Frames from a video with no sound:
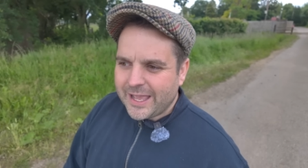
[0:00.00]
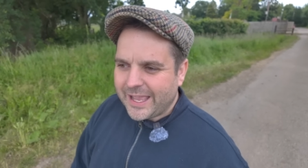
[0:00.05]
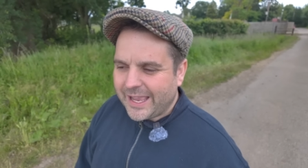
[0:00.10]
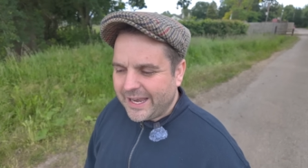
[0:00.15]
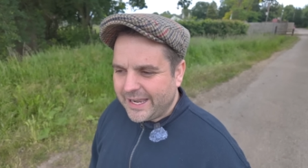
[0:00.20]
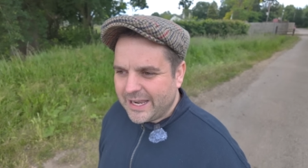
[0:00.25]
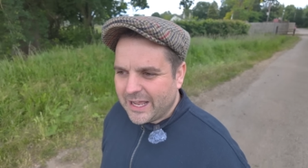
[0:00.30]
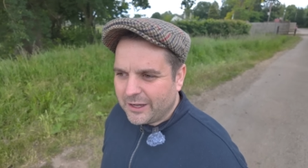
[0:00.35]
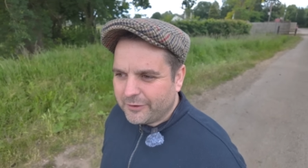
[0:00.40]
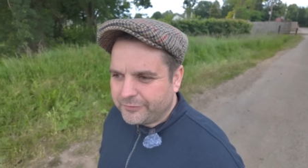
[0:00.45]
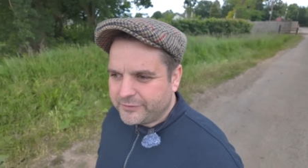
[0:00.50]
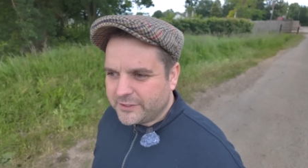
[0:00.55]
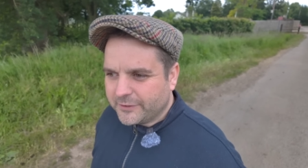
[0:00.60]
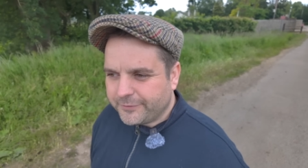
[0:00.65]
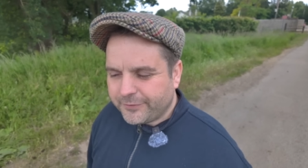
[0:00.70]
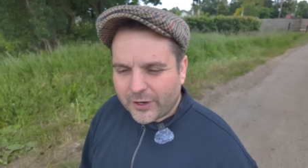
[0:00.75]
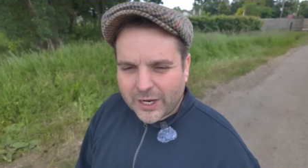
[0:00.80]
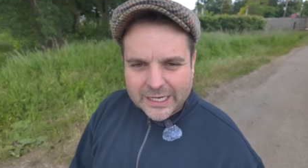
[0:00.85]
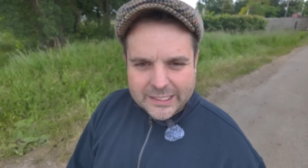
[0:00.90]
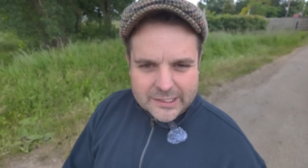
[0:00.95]
enough to
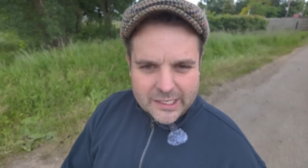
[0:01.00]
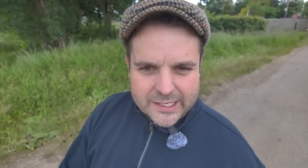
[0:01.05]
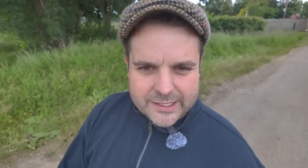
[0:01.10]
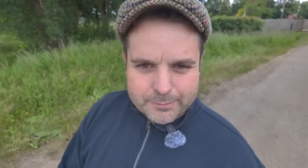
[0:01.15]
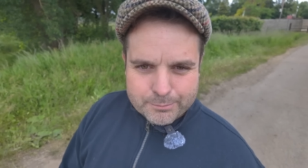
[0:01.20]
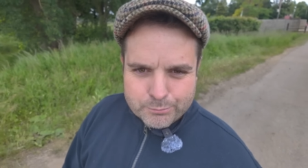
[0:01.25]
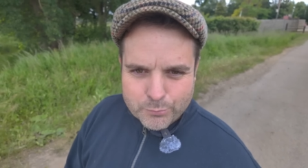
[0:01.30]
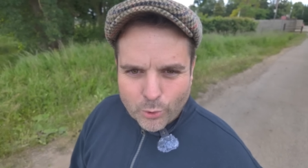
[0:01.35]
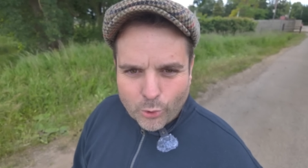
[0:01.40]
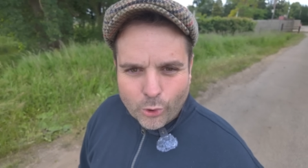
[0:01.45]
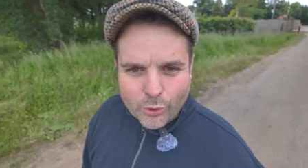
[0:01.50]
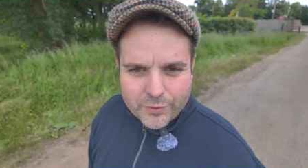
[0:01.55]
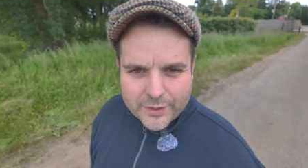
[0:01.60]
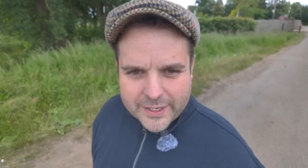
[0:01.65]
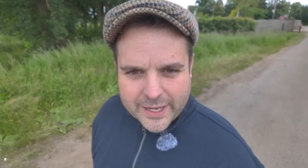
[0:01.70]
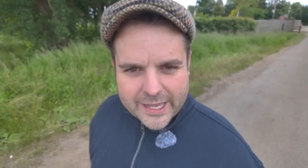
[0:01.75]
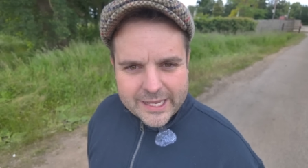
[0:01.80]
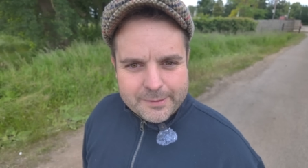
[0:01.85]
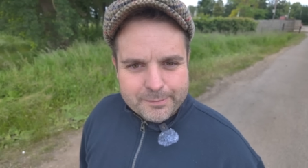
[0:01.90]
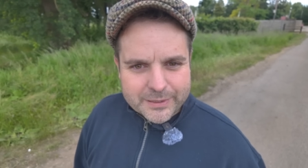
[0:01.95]
find a more
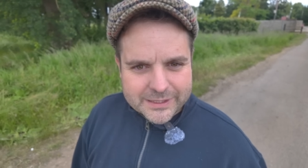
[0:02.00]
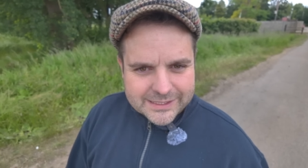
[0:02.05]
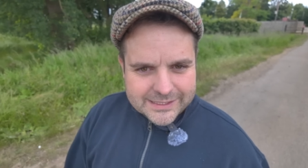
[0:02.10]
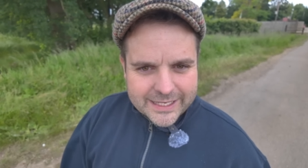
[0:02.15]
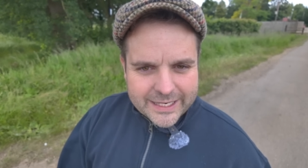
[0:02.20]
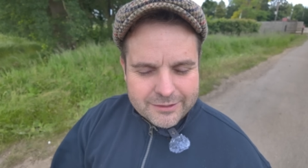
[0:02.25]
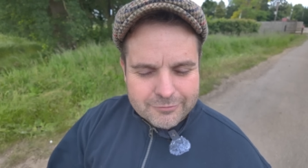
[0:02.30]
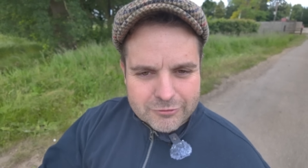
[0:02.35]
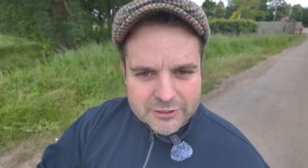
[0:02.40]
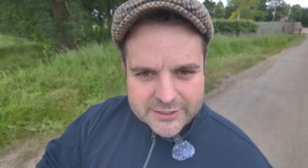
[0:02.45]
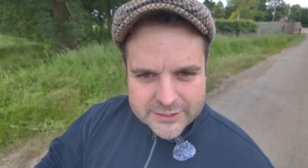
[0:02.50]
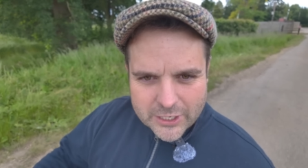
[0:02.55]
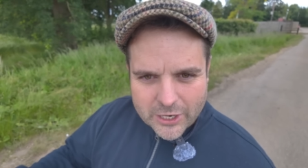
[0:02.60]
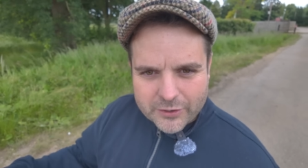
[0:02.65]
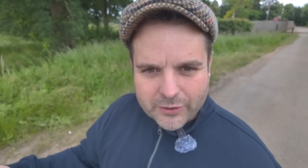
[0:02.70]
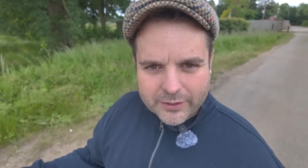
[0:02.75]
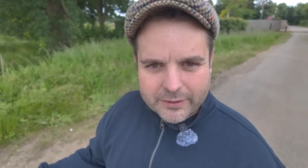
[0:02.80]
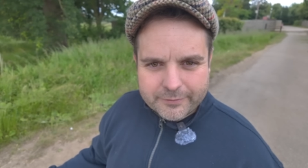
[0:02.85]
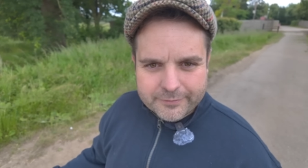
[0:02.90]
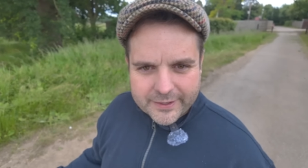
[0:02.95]
than 8%
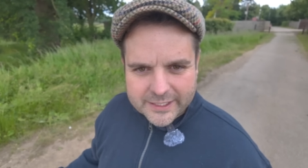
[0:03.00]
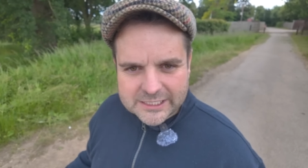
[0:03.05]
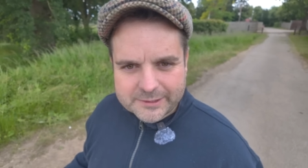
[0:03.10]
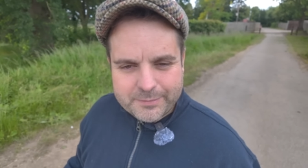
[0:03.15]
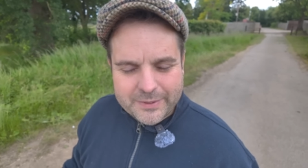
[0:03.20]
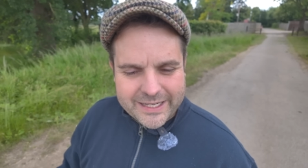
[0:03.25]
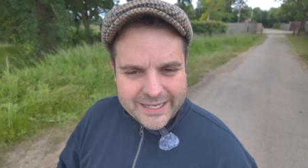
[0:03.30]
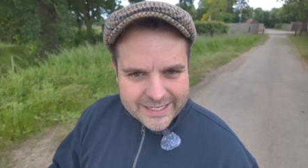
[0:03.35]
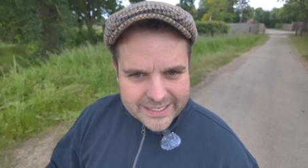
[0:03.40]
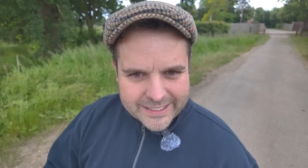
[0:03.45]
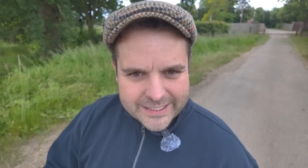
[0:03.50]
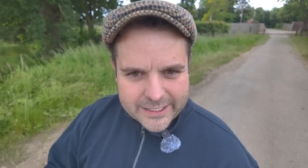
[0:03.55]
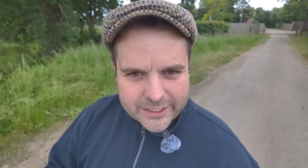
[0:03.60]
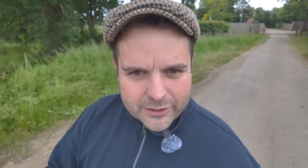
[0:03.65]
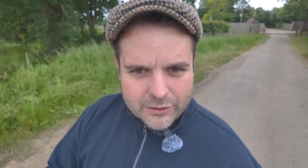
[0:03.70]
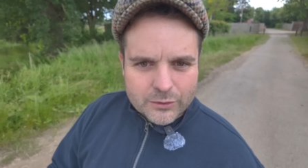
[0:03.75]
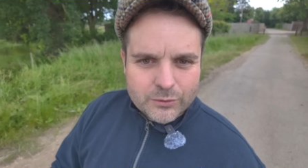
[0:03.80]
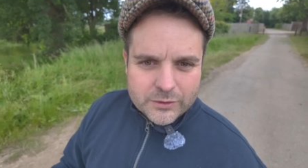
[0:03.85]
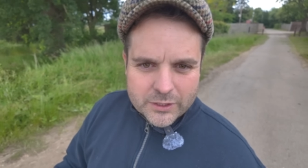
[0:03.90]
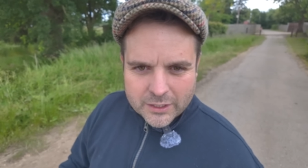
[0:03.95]
return on investment in a
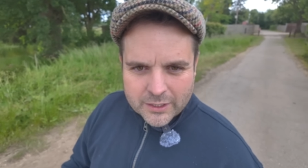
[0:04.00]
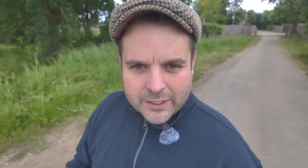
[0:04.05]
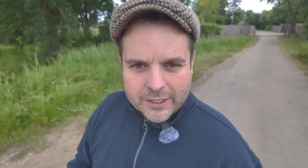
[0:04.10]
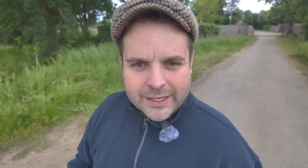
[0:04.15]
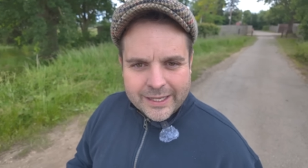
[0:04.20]
yield?